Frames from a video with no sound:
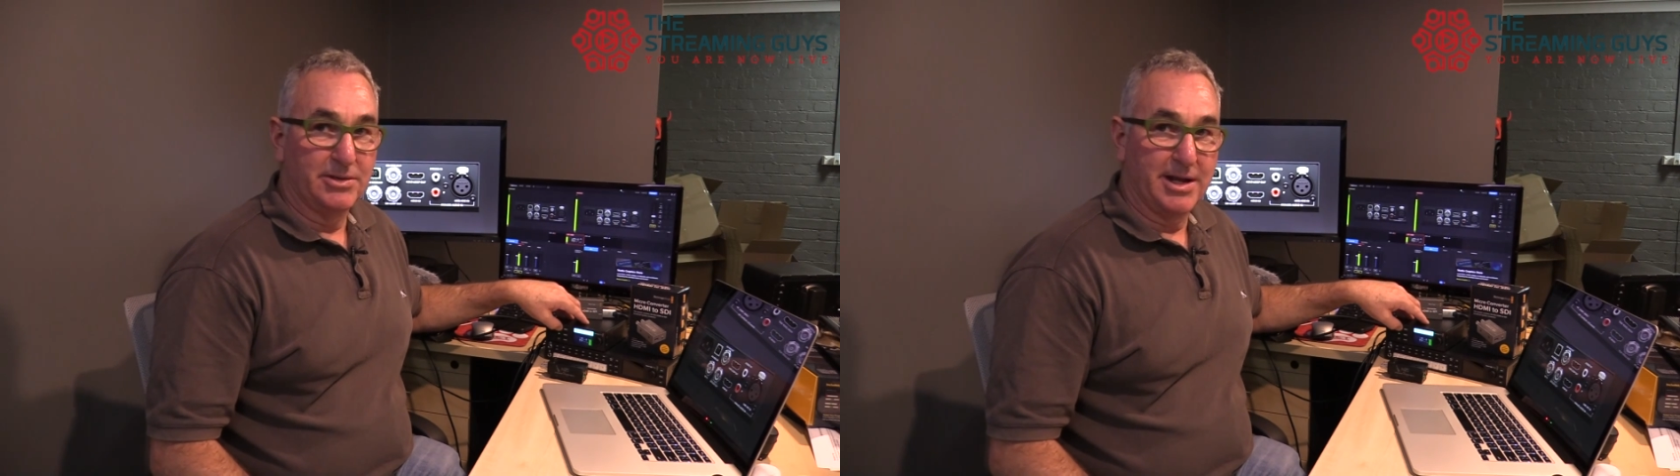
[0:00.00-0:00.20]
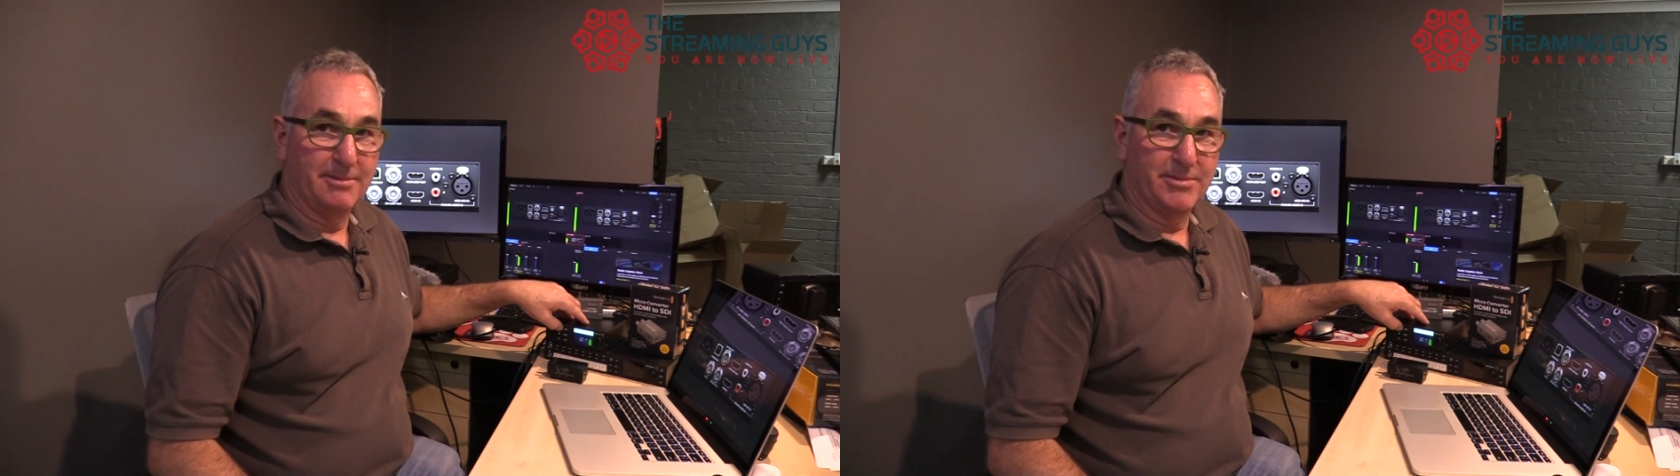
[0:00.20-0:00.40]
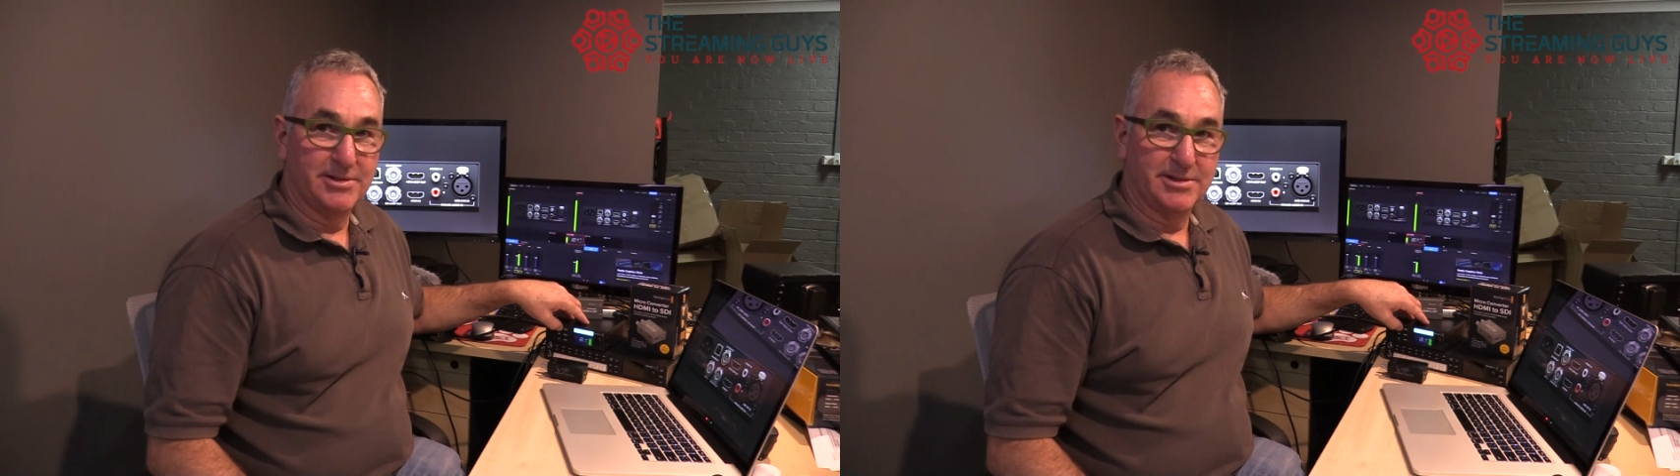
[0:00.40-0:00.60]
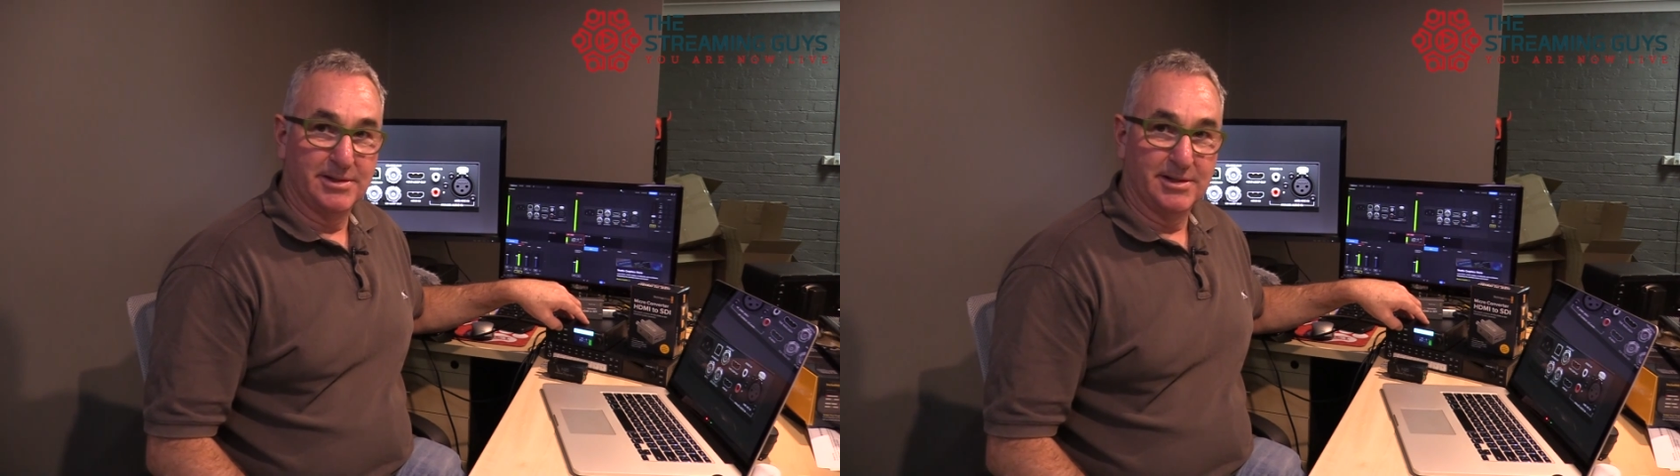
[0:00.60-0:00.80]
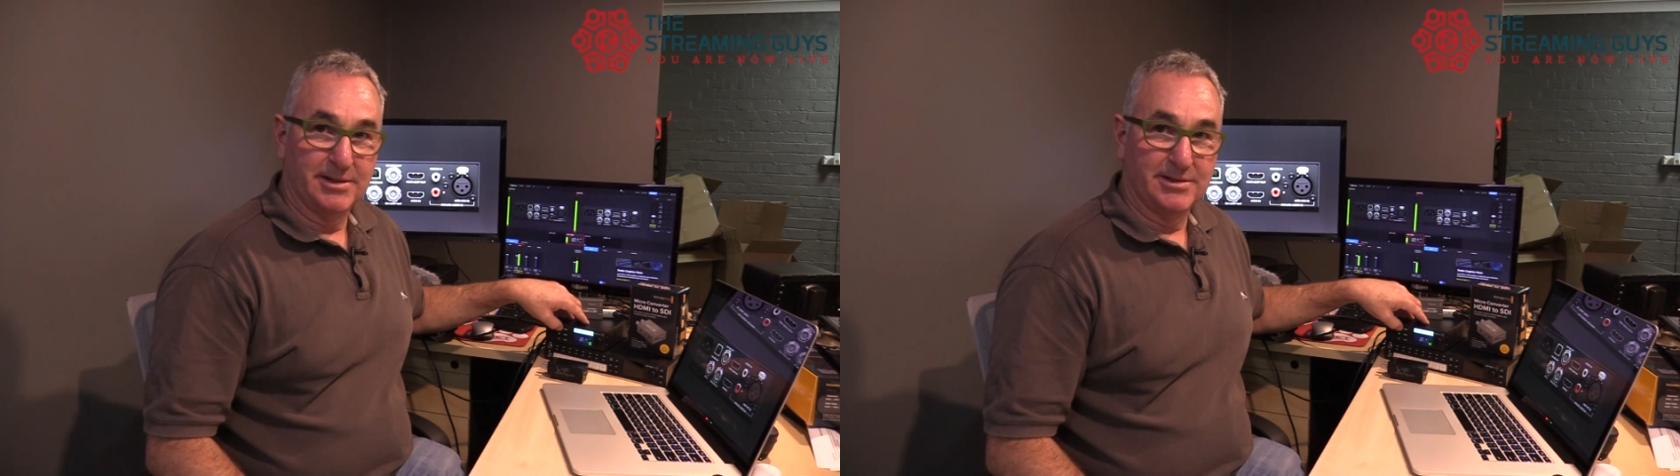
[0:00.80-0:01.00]
cameras
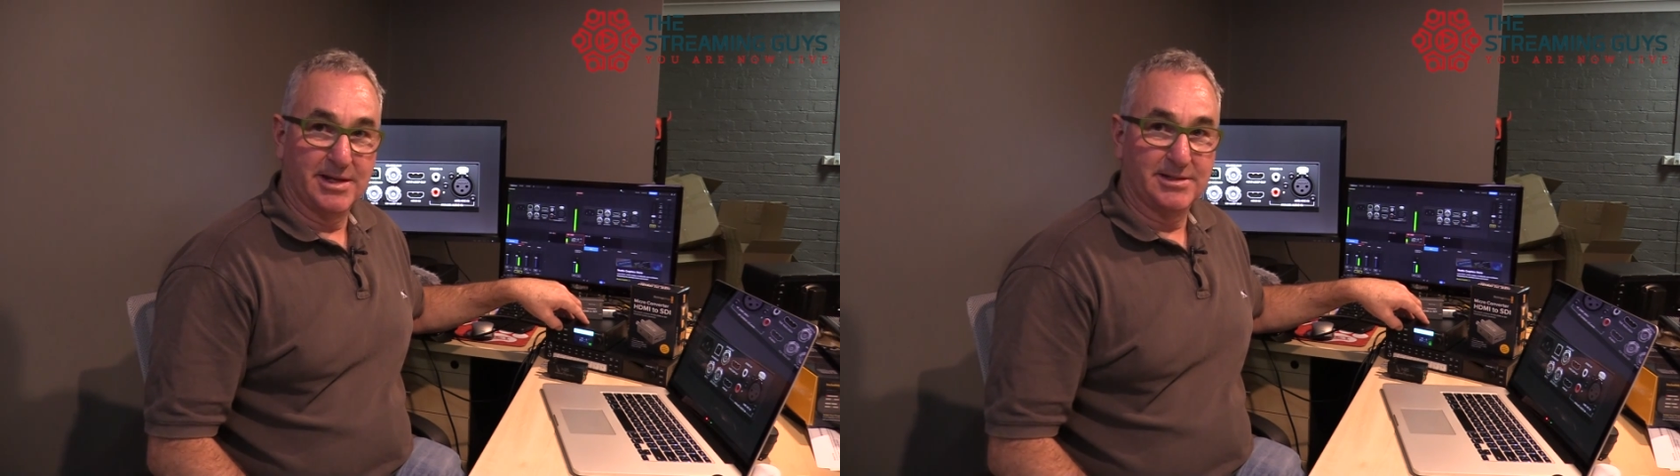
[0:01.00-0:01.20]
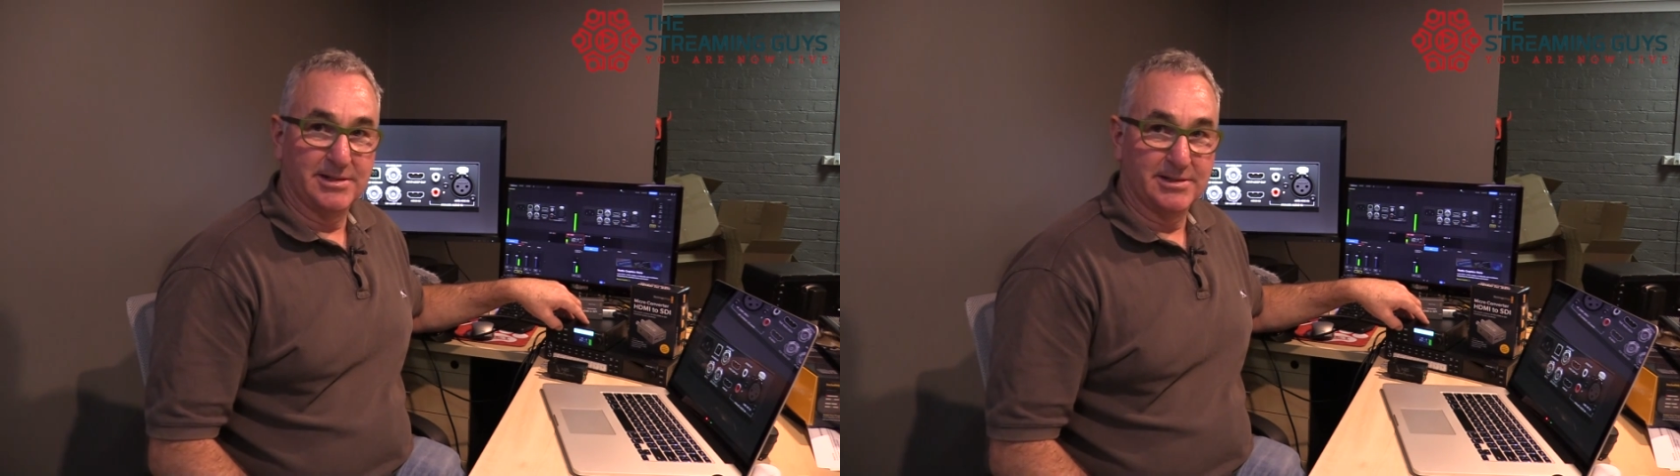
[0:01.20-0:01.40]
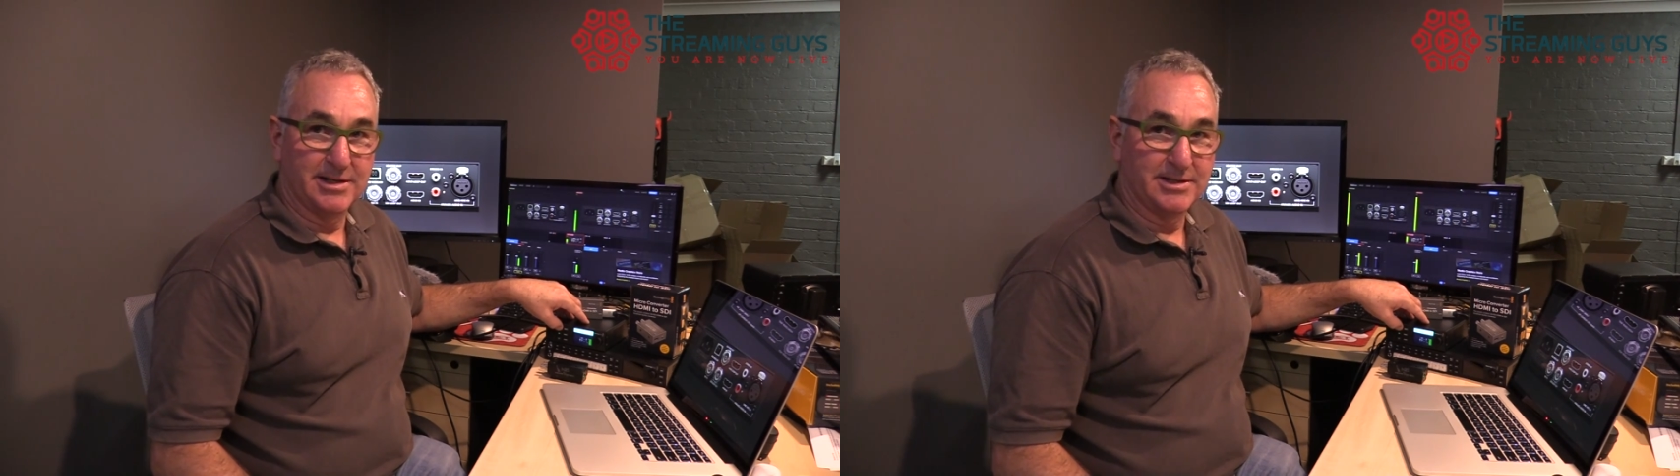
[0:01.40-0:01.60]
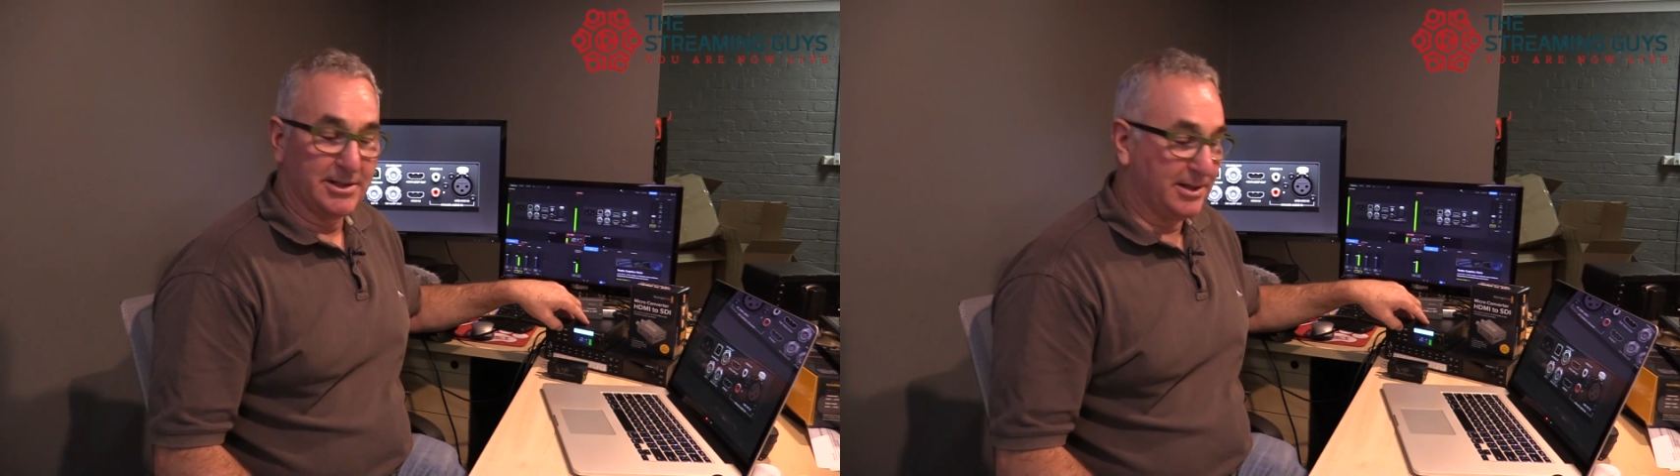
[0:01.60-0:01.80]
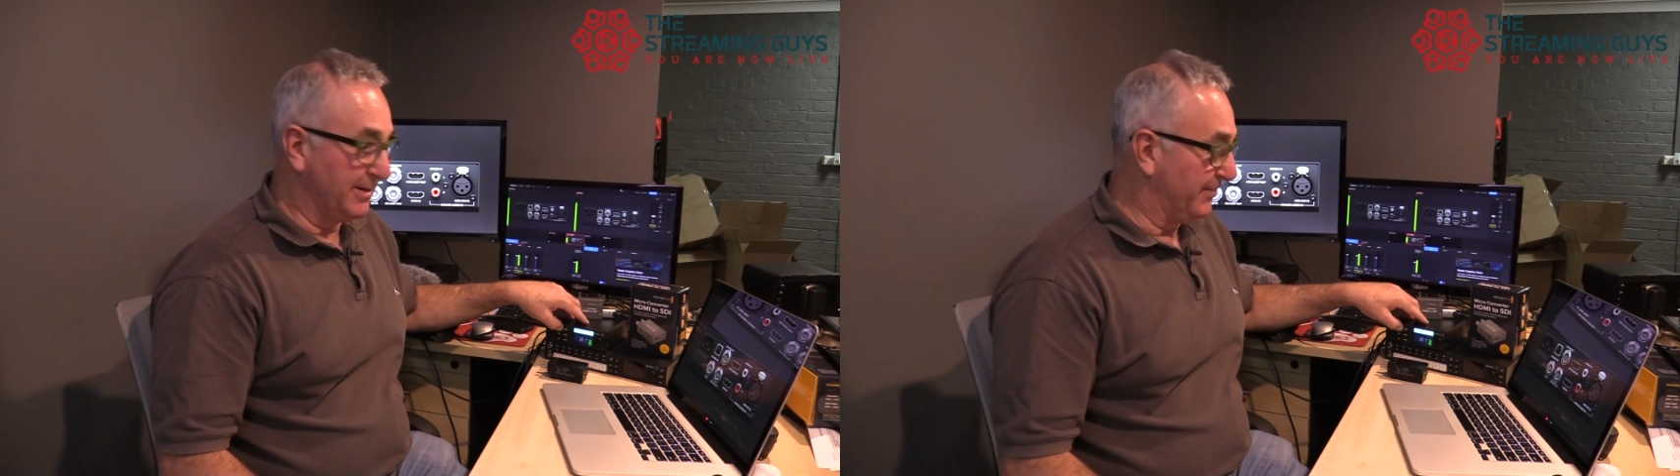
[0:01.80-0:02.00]
just as
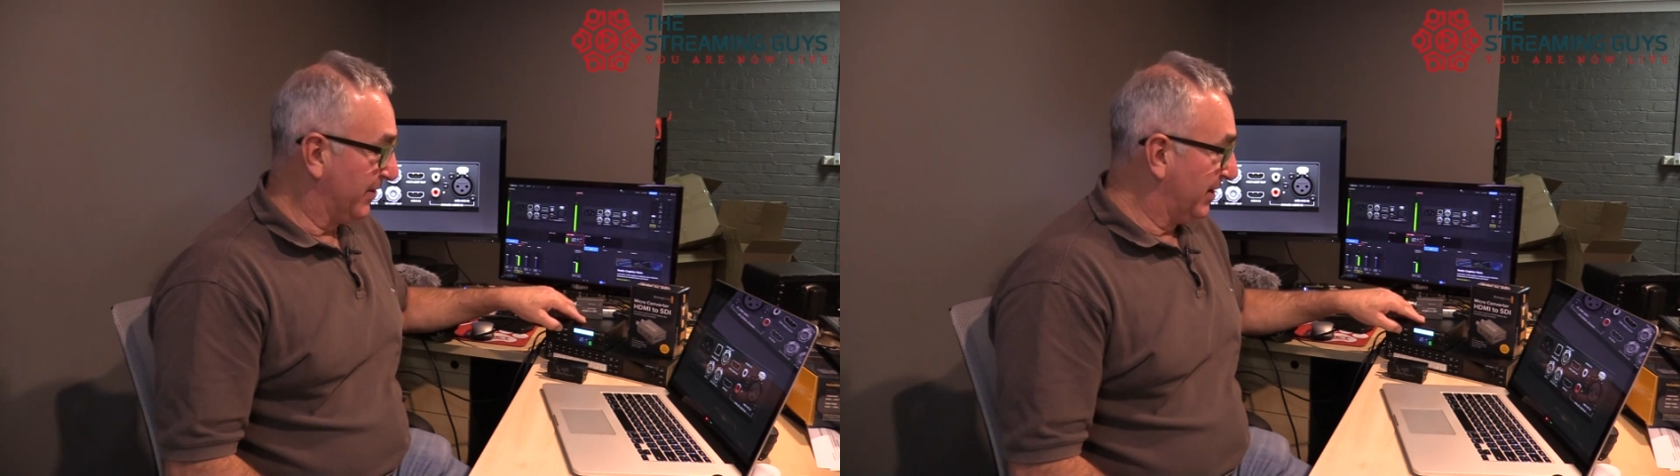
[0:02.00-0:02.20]
easily.